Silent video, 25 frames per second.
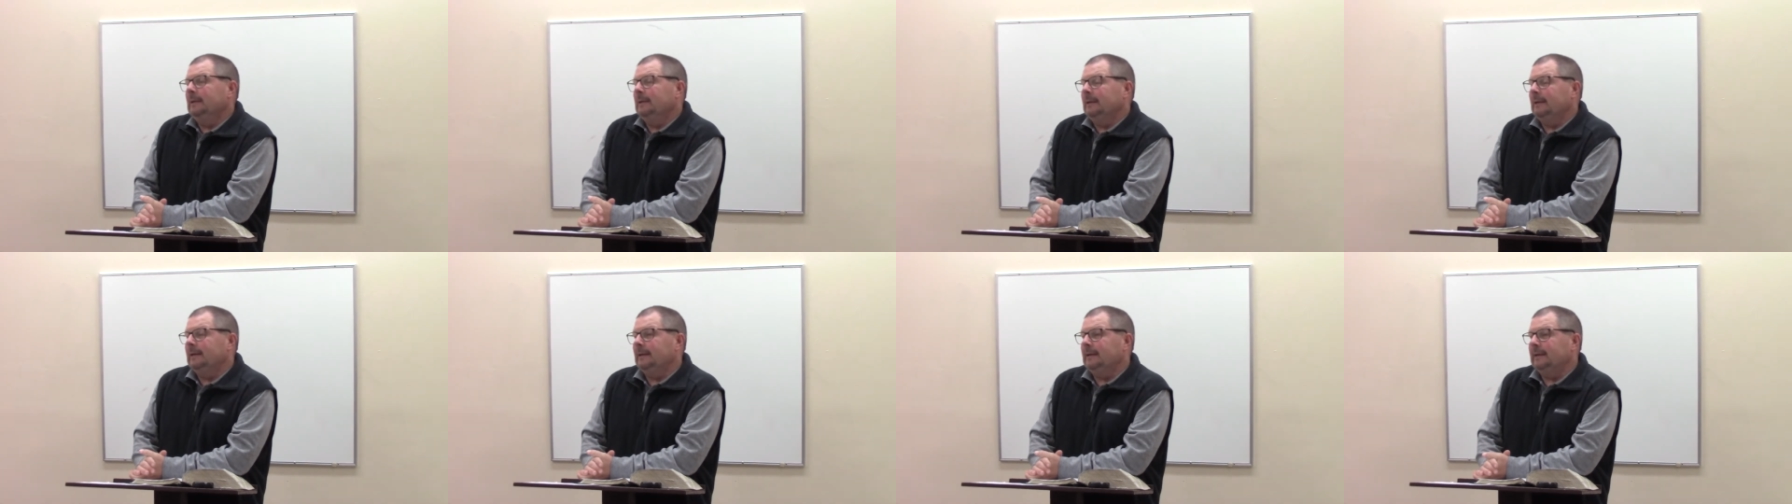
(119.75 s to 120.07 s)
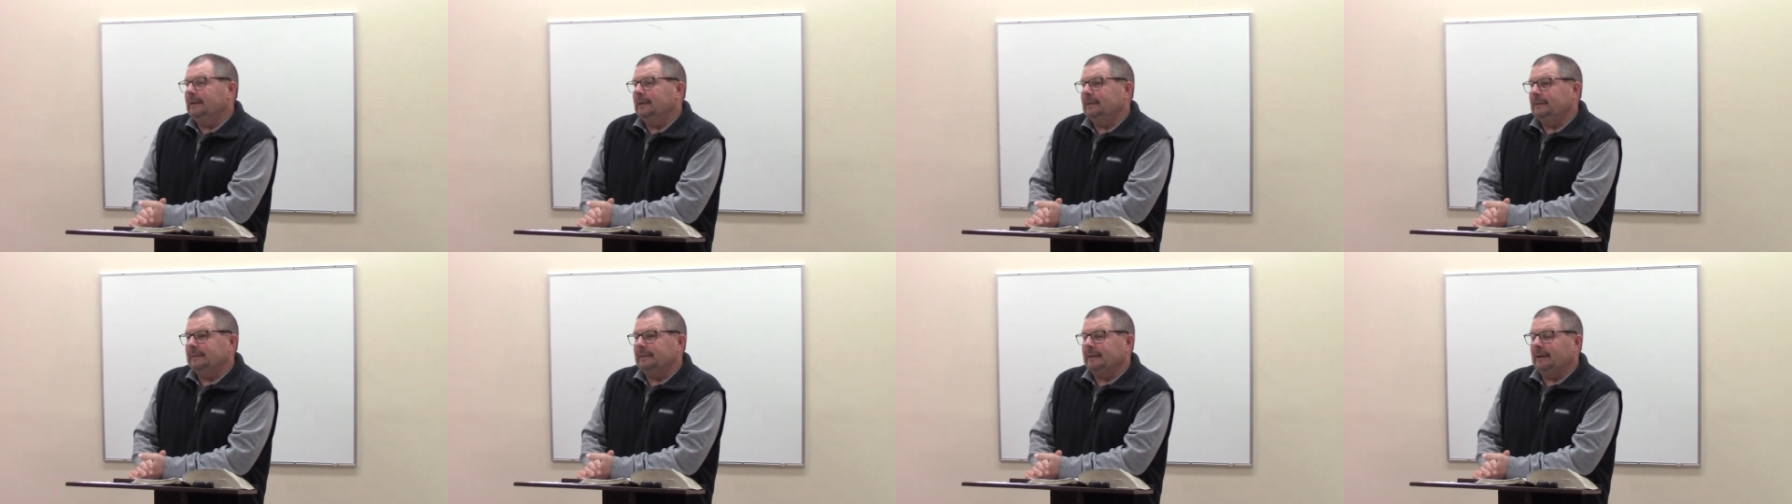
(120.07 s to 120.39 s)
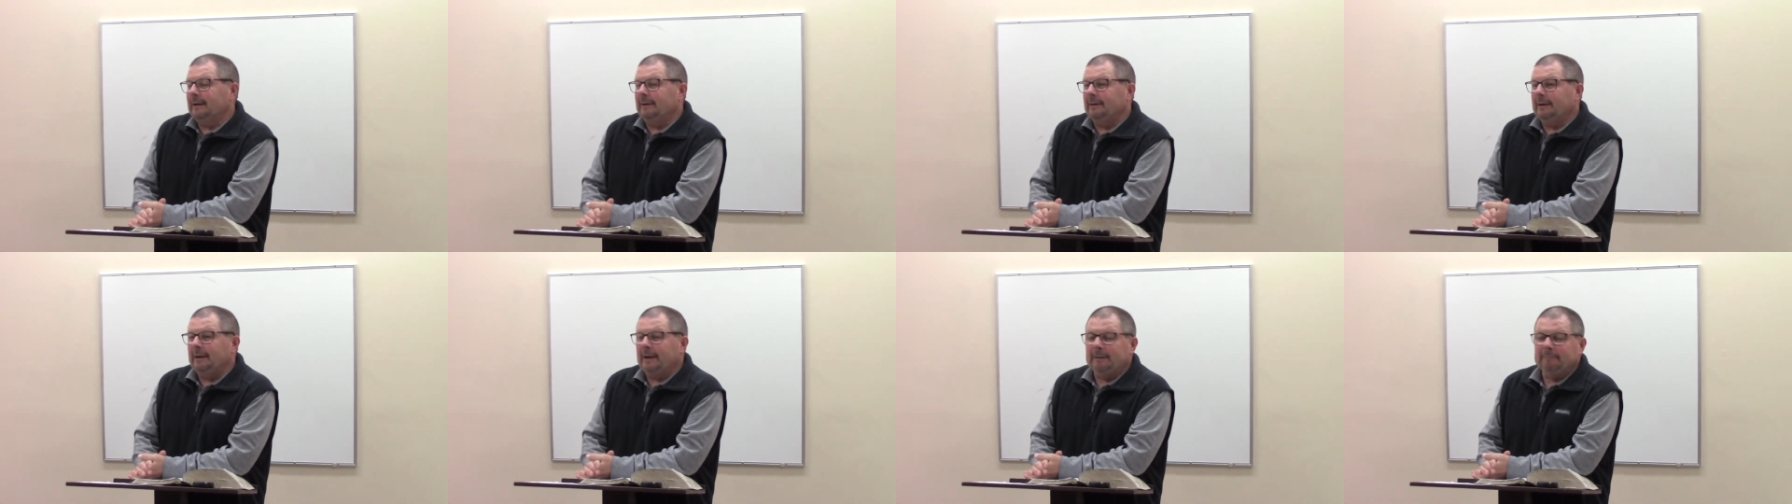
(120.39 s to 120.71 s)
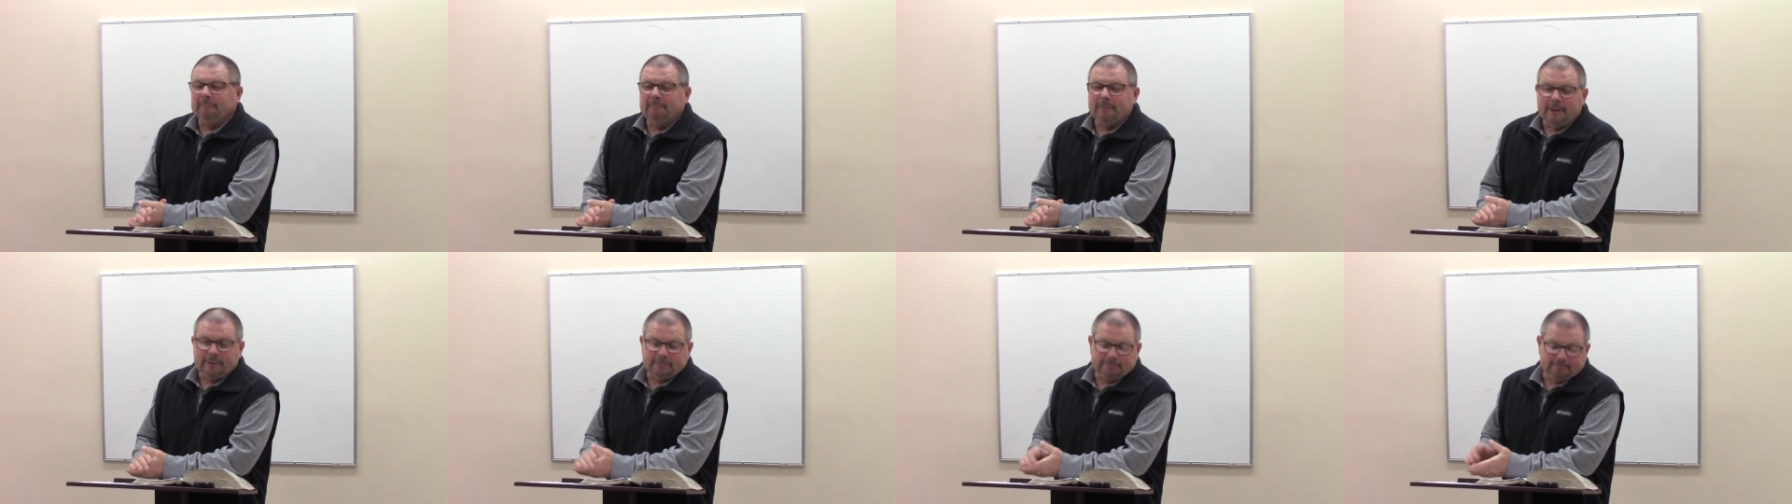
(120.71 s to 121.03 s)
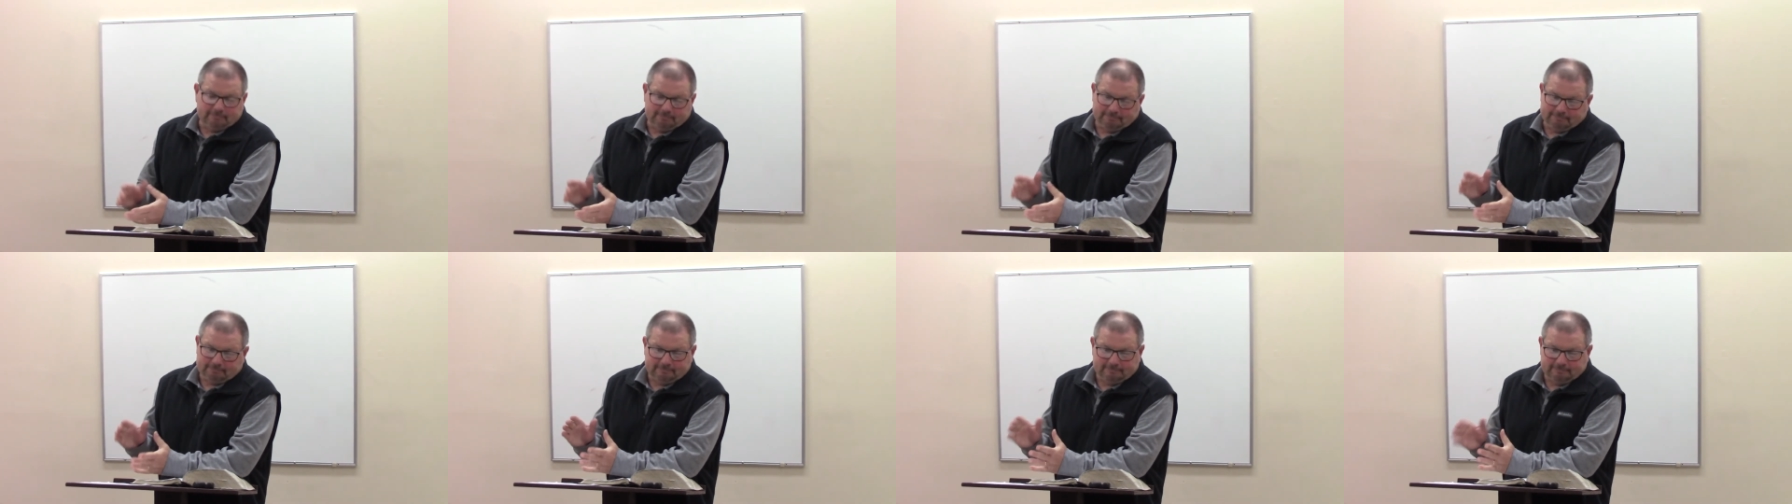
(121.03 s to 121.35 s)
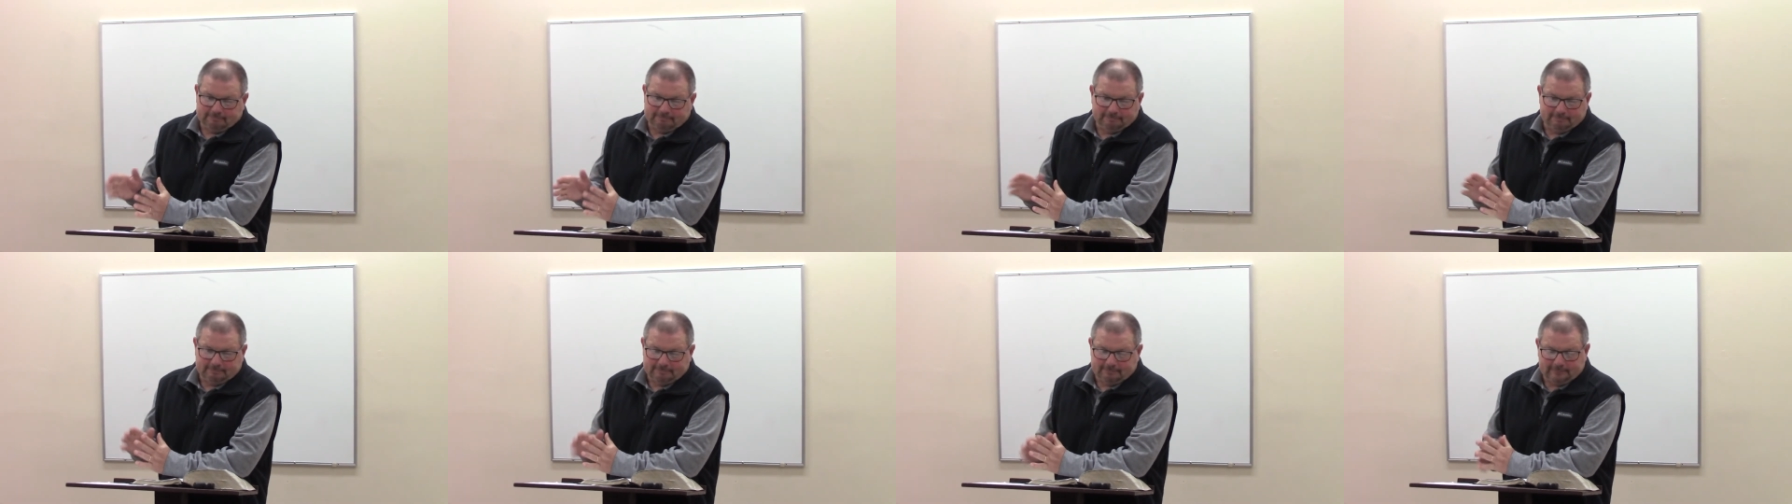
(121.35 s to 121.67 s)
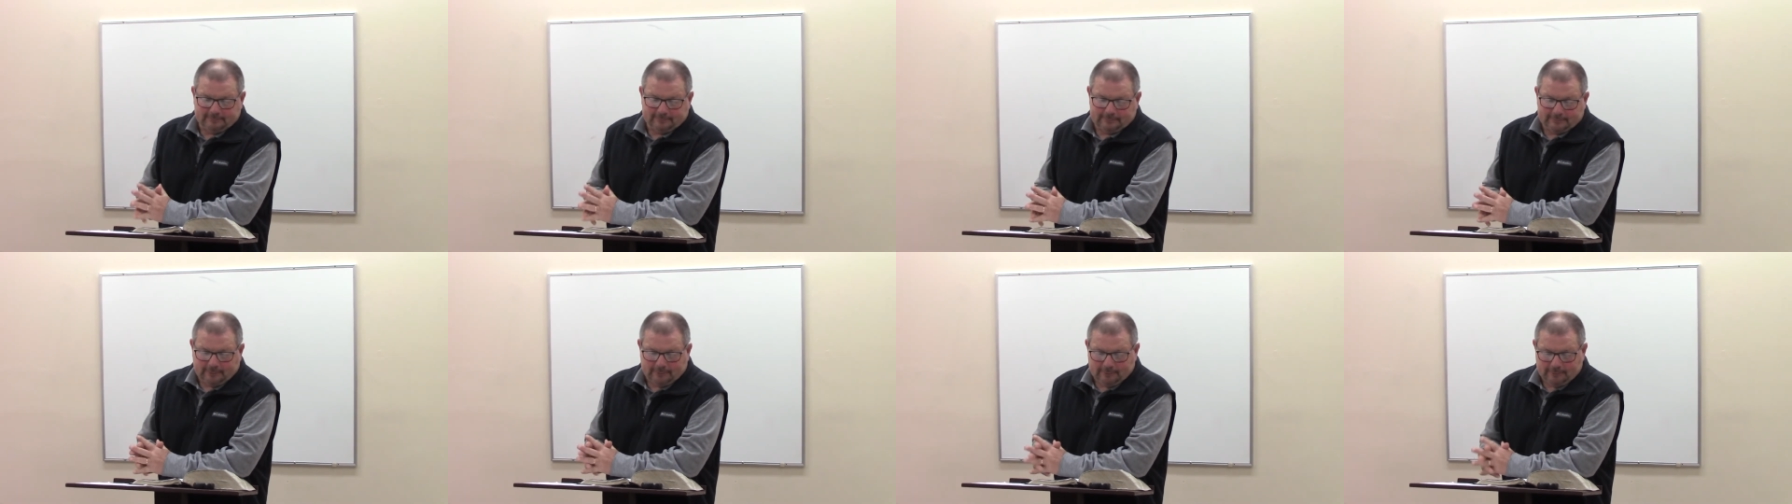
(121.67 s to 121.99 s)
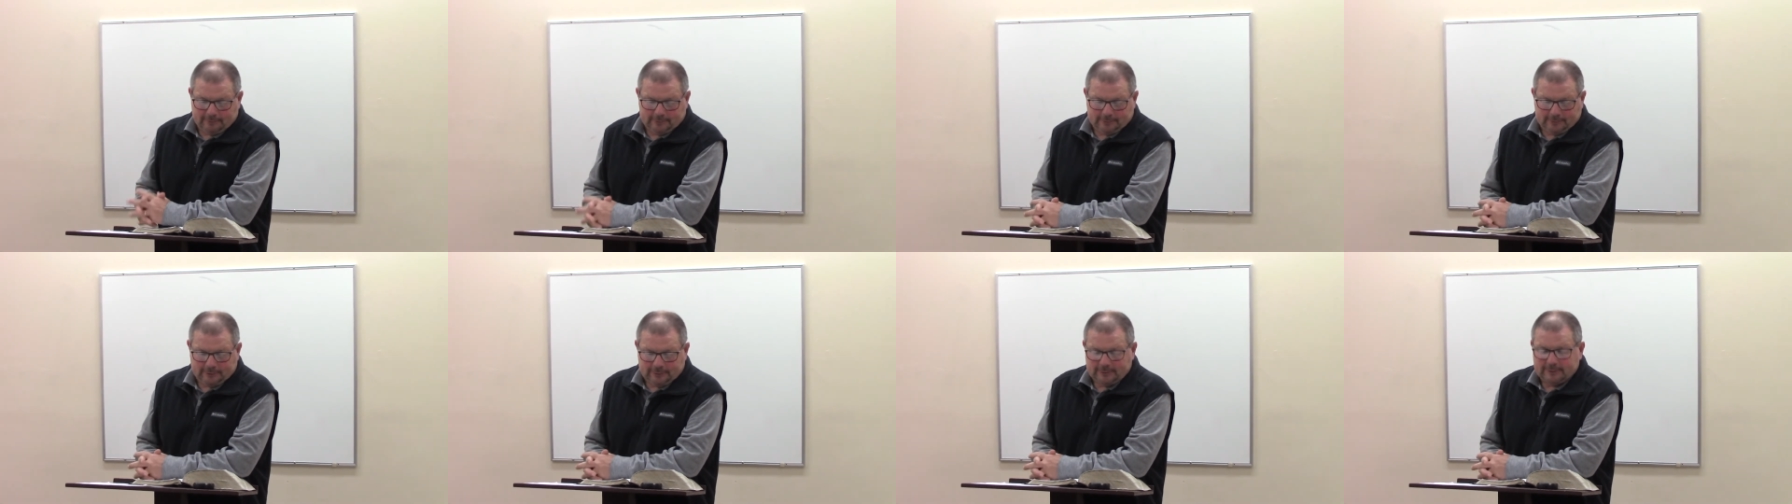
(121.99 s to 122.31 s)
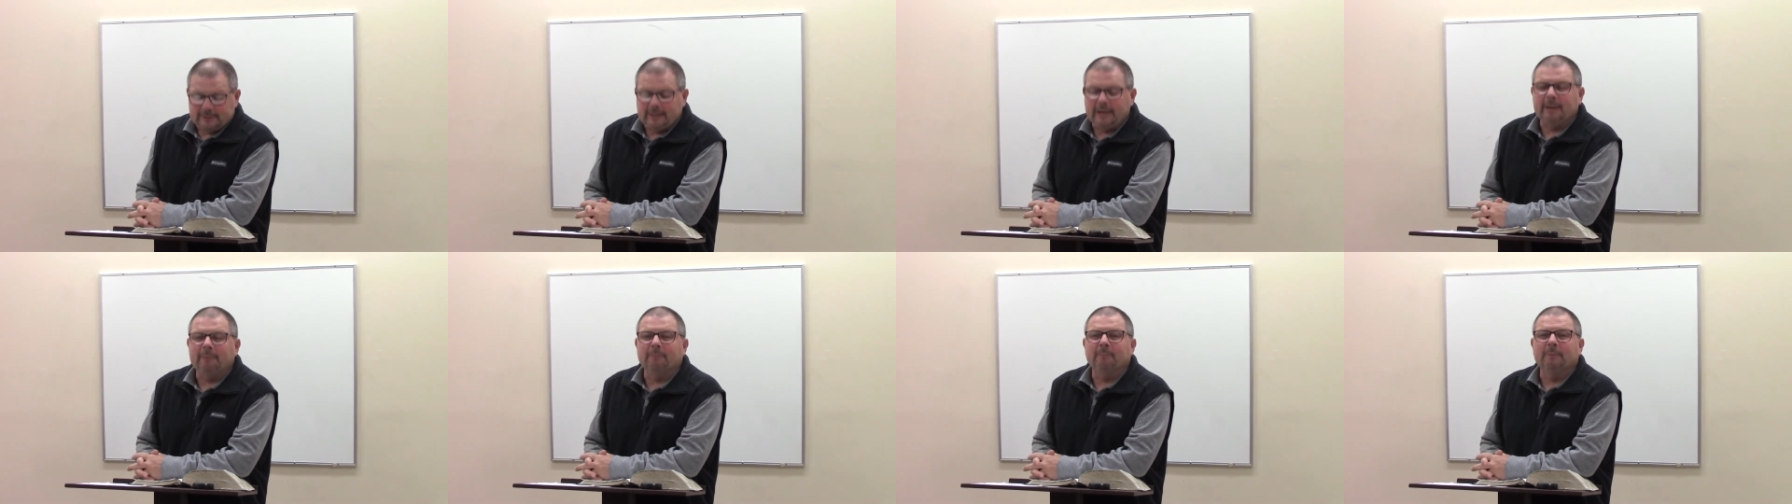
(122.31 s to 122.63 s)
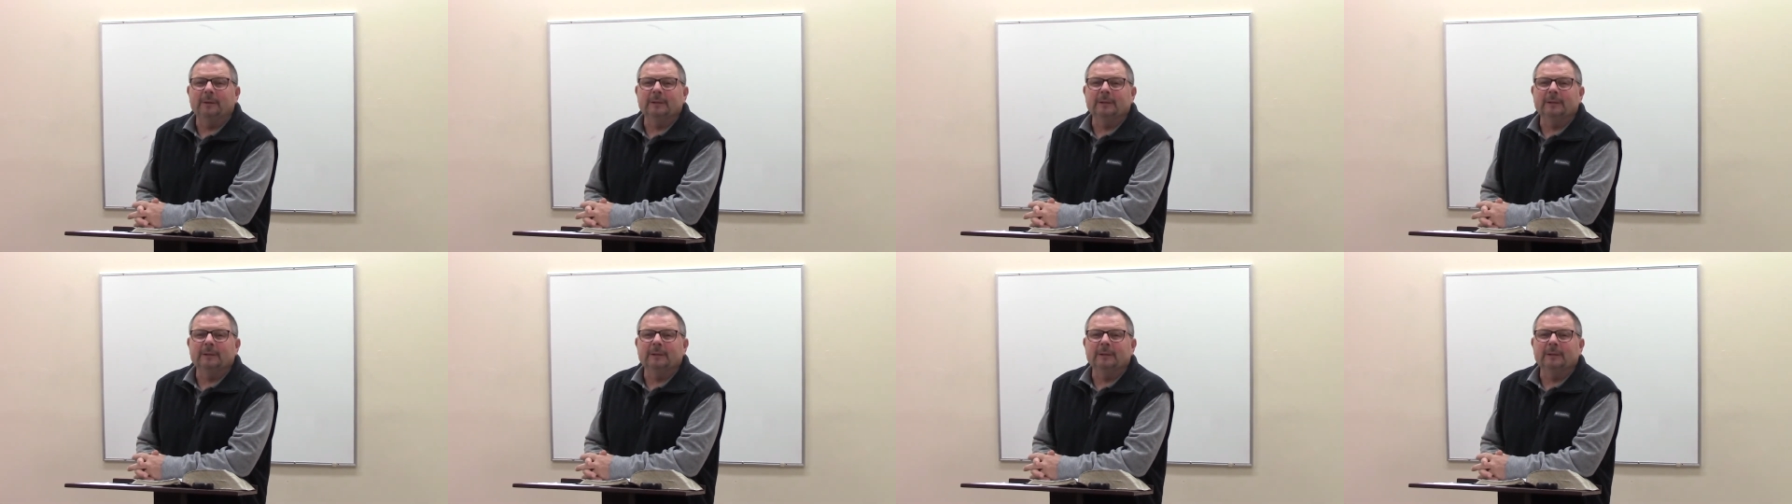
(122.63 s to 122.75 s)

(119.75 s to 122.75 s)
Uh, now, I'm not, don't want you to take me